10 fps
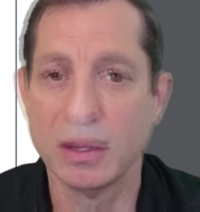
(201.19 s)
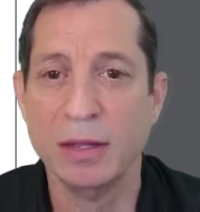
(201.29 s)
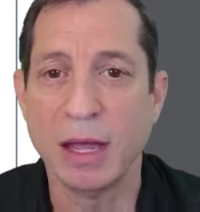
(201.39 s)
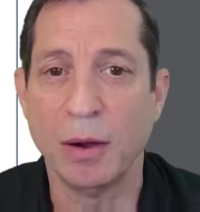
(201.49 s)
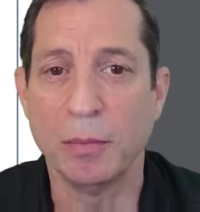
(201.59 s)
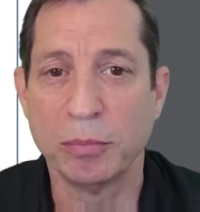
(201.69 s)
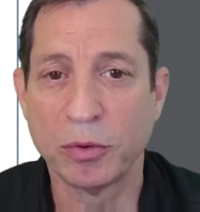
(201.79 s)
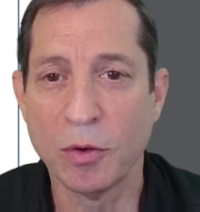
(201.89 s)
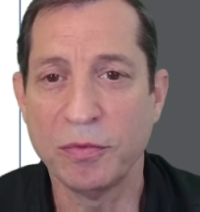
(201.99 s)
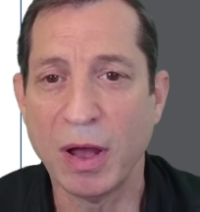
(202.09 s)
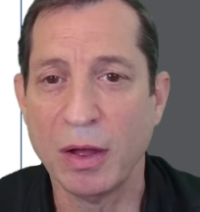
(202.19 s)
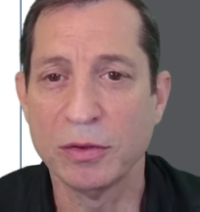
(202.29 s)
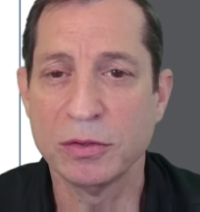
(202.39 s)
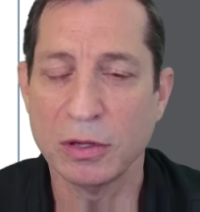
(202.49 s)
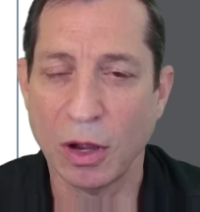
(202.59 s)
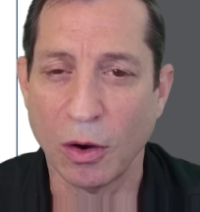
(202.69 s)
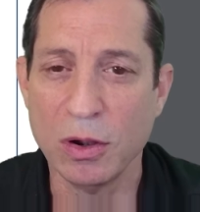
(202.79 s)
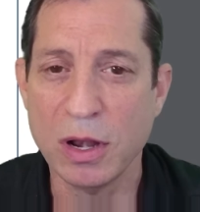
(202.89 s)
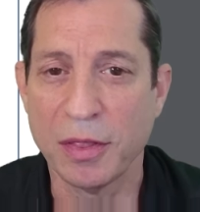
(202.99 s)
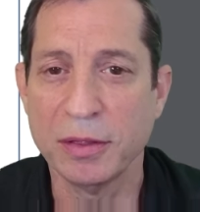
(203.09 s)
Now, profiles are
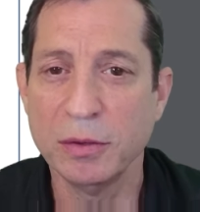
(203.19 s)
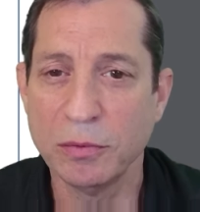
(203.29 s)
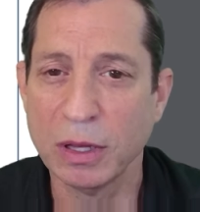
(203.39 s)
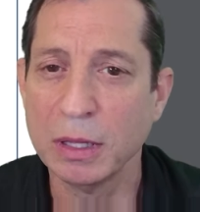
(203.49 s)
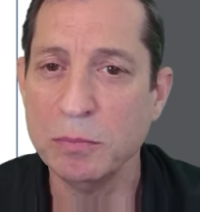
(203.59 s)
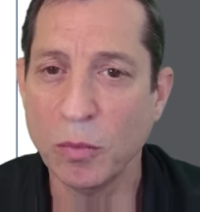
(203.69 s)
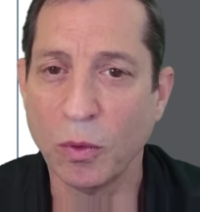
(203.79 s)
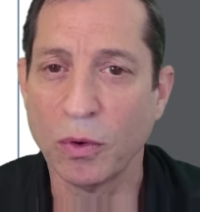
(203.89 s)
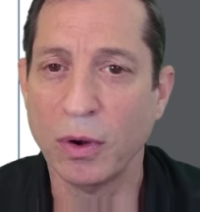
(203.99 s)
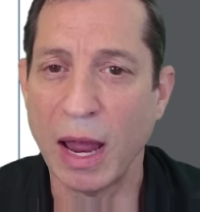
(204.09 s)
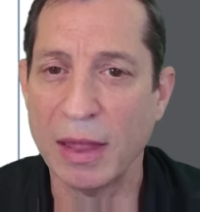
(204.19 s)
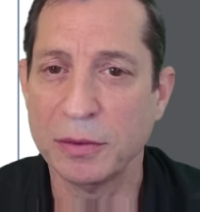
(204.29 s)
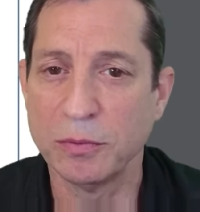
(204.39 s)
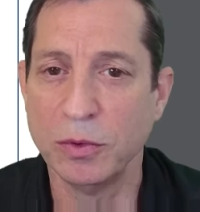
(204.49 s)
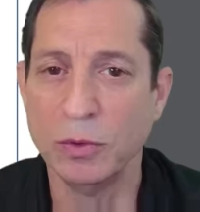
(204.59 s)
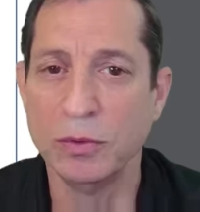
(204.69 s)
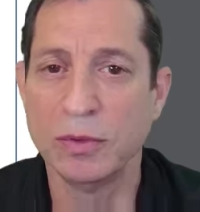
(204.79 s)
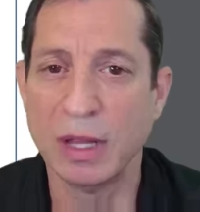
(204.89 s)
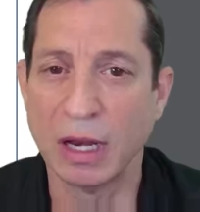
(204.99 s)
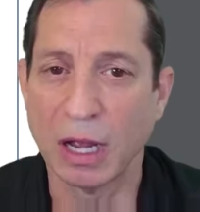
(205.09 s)
nothing really more at the root
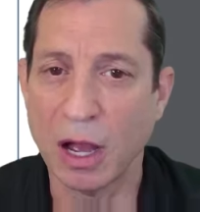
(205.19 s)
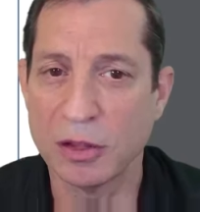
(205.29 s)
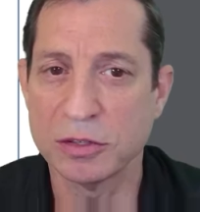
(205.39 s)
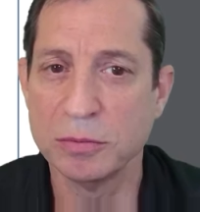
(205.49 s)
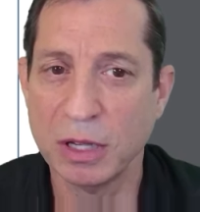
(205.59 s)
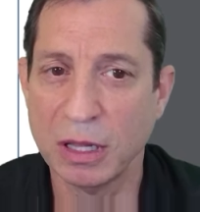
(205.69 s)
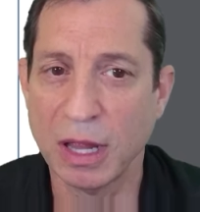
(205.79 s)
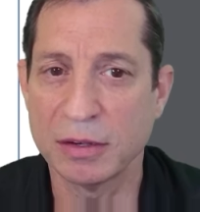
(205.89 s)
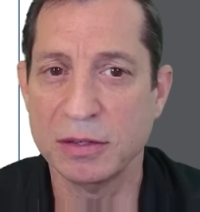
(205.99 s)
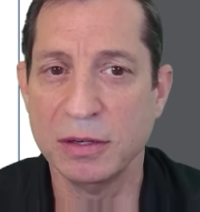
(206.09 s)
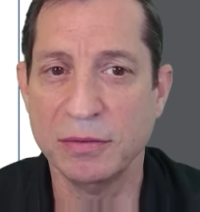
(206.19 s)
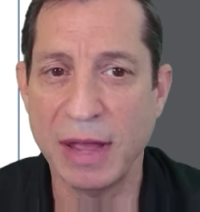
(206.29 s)
than a custom collection of